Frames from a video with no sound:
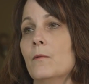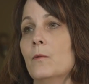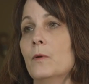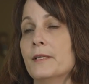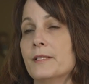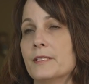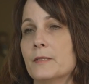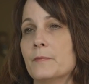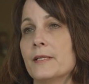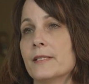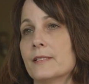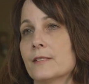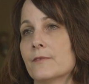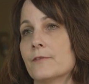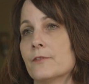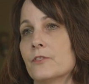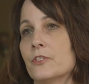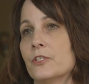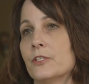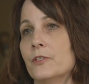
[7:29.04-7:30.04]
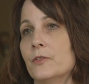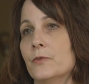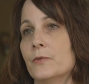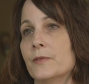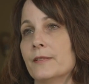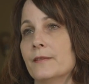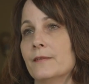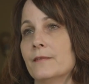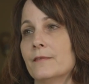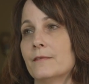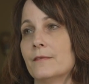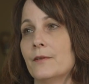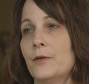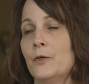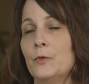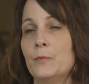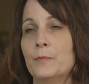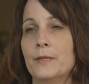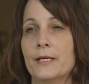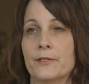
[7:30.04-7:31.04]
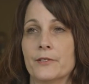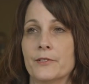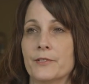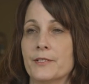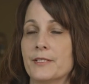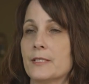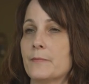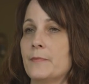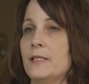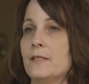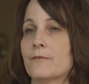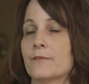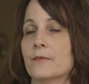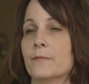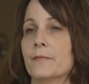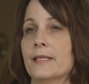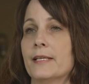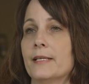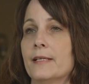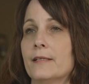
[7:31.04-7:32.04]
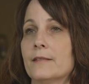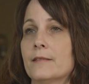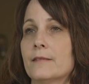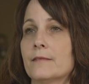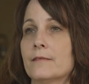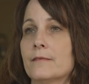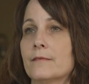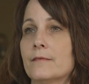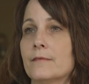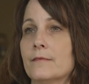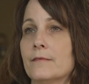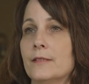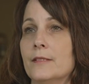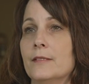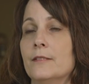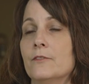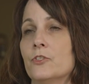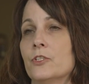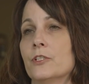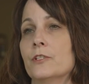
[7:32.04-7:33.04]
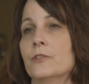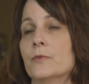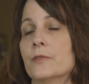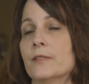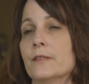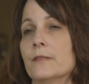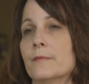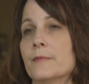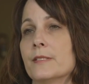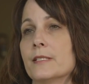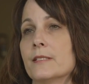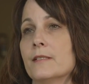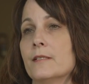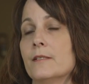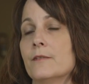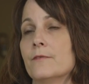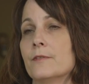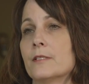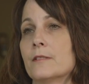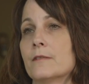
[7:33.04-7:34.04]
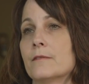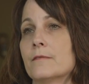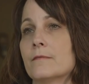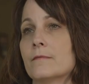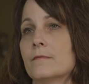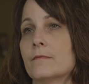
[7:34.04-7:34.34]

What is best for children? Who better to speak from that than the children themselves?